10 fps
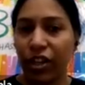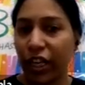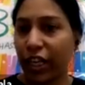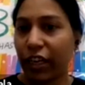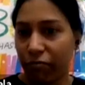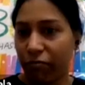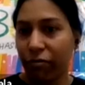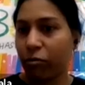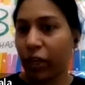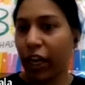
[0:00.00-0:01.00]
they
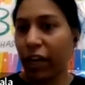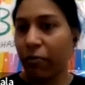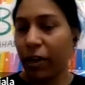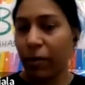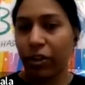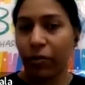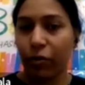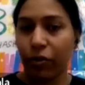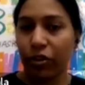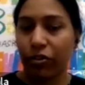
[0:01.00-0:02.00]
care very much
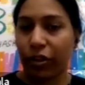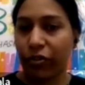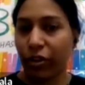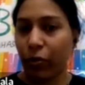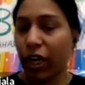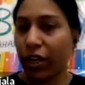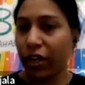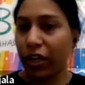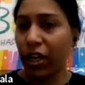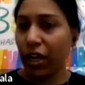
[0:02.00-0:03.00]
about this construct
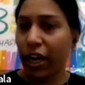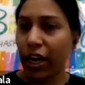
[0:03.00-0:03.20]
validity,